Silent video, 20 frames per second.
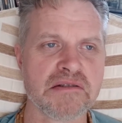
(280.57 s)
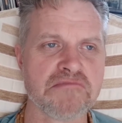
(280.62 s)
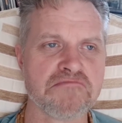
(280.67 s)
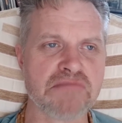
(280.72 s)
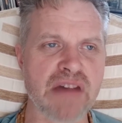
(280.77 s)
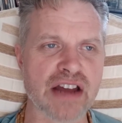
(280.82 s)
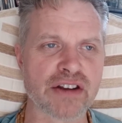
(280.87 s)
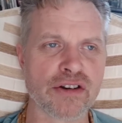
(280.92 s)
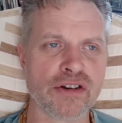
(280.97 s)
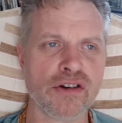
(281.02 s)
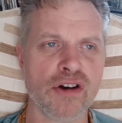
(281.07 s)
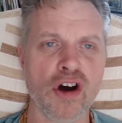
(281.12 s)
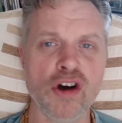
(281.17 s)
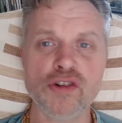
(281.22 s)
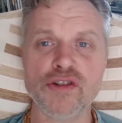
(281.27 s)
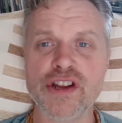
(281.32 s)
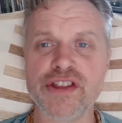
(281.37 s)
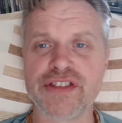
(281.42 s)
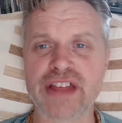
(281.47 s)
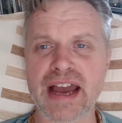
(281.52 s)
I don't know,
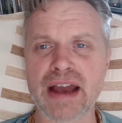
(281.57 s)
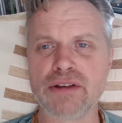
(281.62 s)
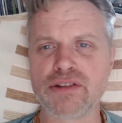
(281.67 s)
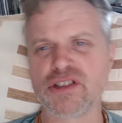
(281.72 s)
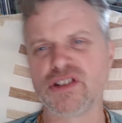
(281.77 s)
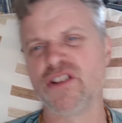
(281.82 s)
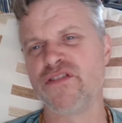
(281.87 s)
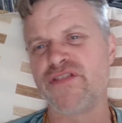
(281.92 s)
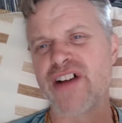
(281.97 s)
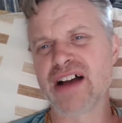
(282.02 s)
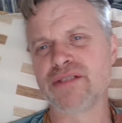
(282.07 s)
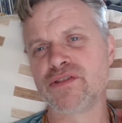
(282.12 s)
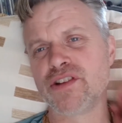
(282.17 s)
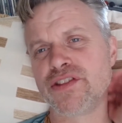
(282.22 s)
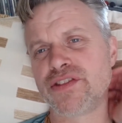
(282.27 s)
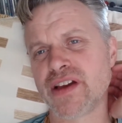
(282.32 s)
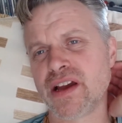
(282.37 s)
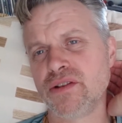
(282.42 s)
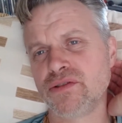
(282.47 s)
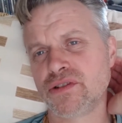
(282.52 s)
100,000 or
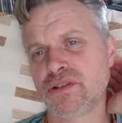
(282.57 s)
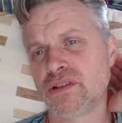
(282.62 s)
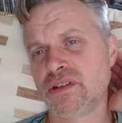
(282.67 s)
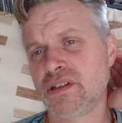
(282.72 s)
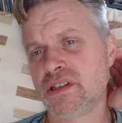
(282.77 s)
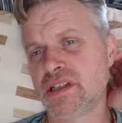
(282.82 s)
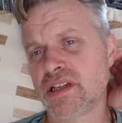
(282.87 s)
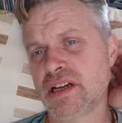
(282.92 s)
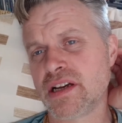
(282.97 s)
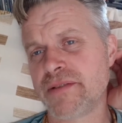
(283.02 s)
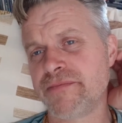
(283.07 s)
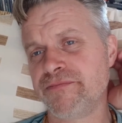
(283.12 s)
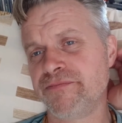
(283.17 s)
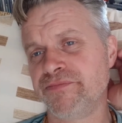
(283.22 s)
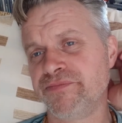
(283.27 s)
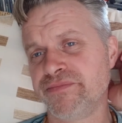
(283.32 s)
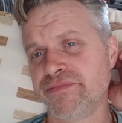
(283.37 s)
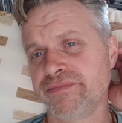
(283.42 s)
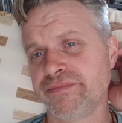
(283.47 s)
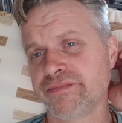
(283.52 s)

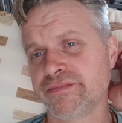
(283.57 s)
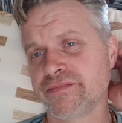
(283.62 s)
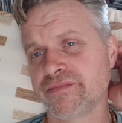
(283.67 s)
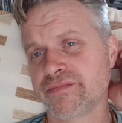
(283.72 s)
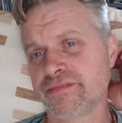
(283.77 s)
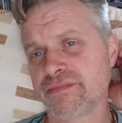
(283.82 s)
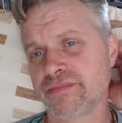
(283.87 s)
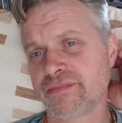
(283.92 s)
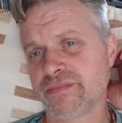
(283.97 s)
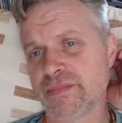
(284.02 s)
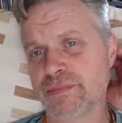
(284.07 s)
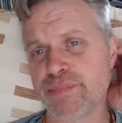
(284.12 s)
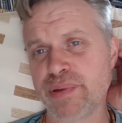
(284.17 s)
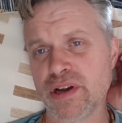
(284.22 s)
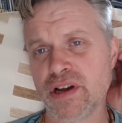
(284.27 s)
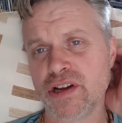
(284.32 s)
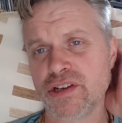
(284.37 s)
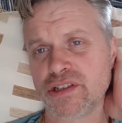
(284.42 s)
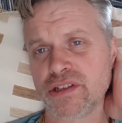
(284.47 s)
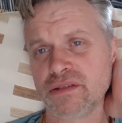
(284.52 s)
500,000
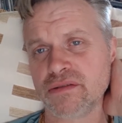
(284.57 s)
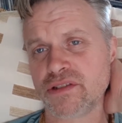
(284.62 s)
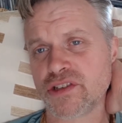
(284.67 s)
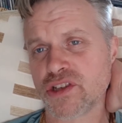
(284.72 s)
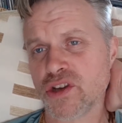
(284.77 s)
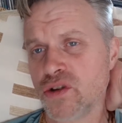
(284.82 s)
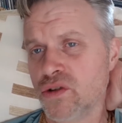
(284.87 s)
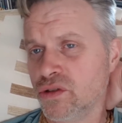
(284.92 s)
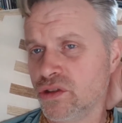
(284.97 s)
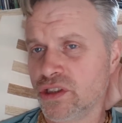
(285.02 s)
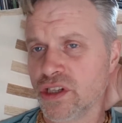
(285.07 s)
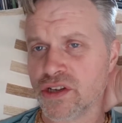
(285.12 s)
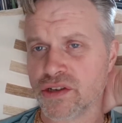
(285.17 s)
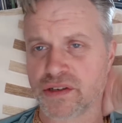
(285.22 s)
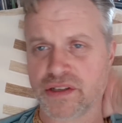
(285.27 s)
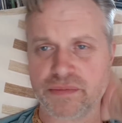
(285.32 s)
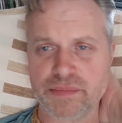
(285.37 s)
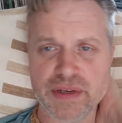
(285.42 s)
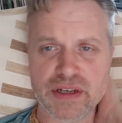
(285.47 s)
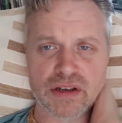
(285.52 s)
Persian
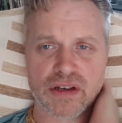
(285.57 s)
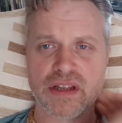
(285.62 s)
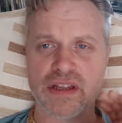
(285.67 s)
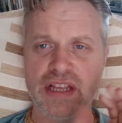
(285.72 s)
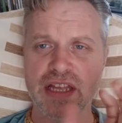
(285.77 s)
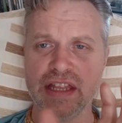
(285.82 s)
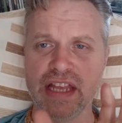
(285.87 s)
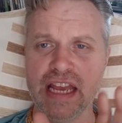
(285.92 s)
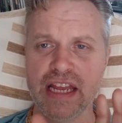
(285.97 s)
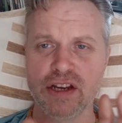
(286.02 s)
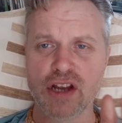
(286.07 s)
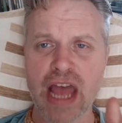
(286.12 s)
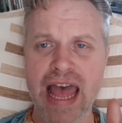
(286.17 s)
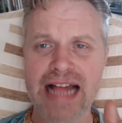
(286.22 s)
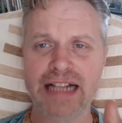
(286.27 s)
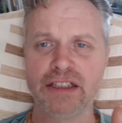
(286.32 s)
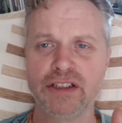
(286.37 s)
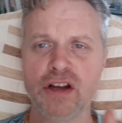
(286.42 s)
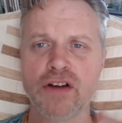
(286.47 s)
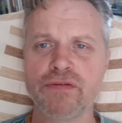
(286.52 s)
soldiers, and then they
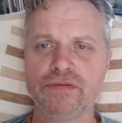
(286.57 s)
held